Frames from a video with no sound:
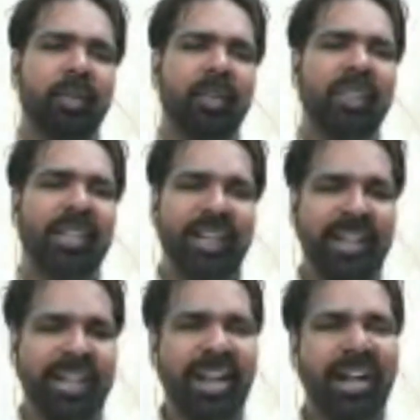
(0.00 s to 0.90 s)
in an
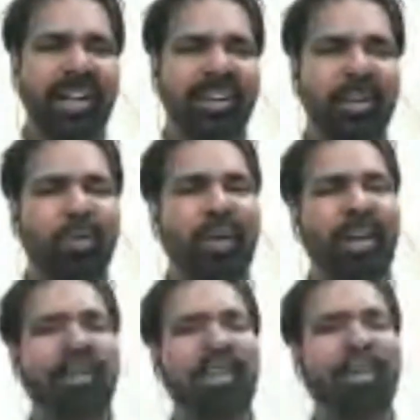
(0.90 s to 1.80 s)
era when we
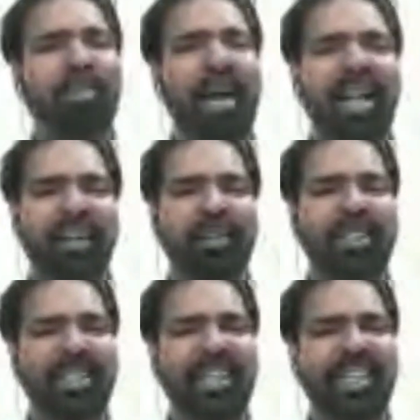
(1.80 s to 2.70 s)
look back and we
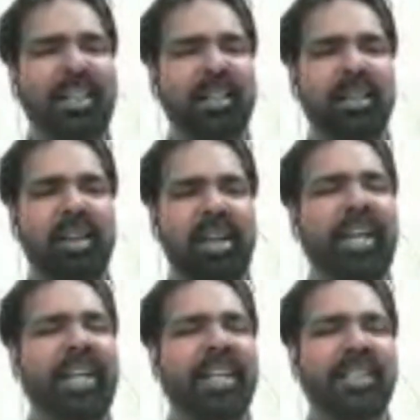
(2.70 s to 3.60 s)
see that reading
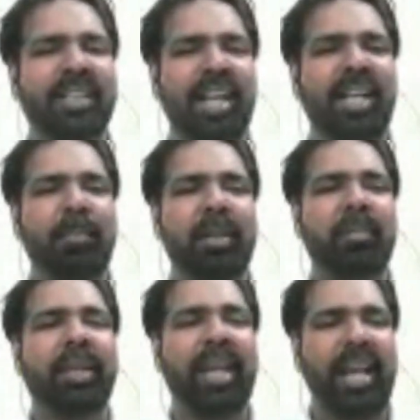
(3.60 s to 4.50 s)
is kind of
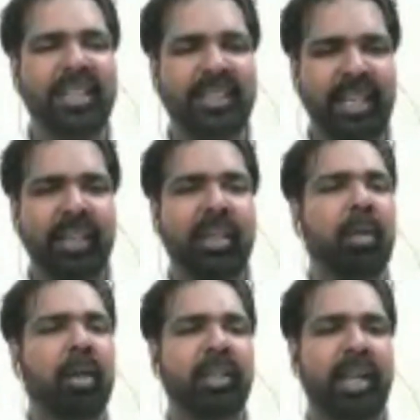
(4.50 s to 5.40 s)
becoming extinct
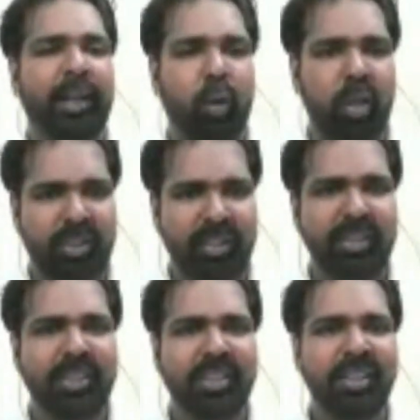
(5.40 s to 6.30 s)
among the adolescents
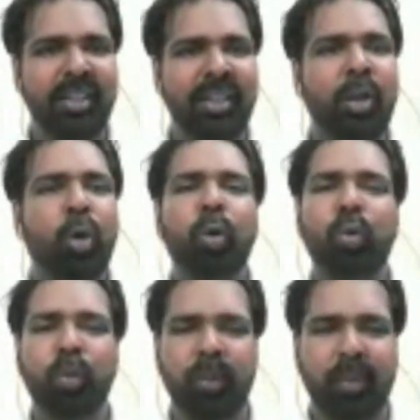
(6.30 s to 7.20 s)
hooked to
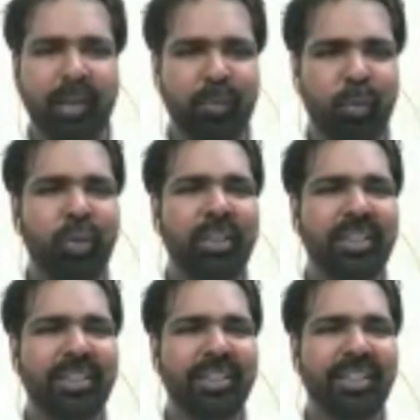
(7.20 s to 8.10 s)
mobile phones,
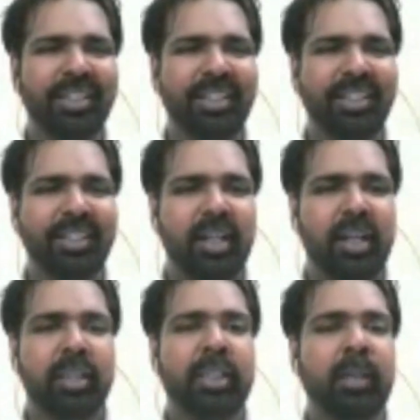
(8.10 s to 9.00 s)

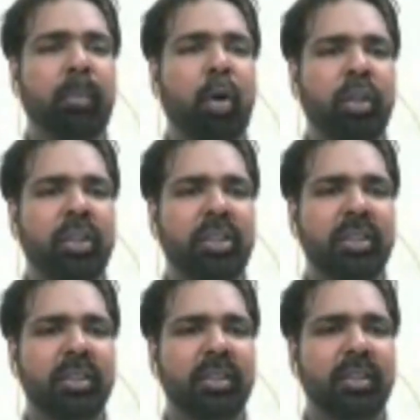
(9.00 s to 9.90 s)
Ruskin Bond's
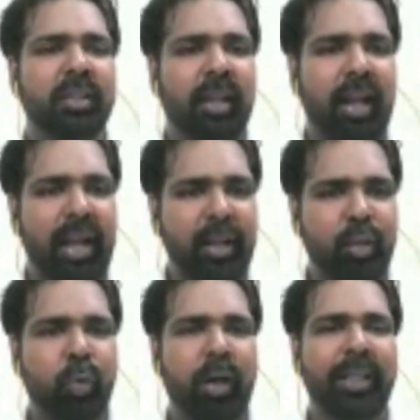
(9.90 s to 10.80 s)

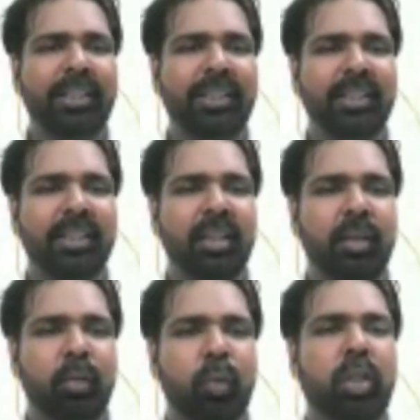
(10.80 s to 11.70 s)
advice
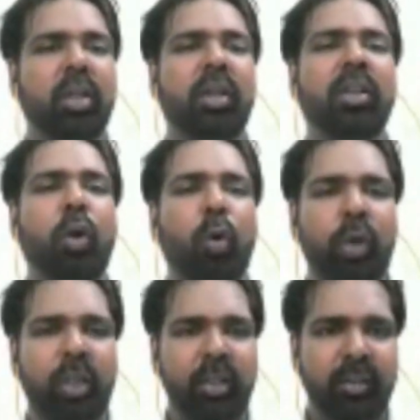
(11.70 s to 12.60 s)
would turn golden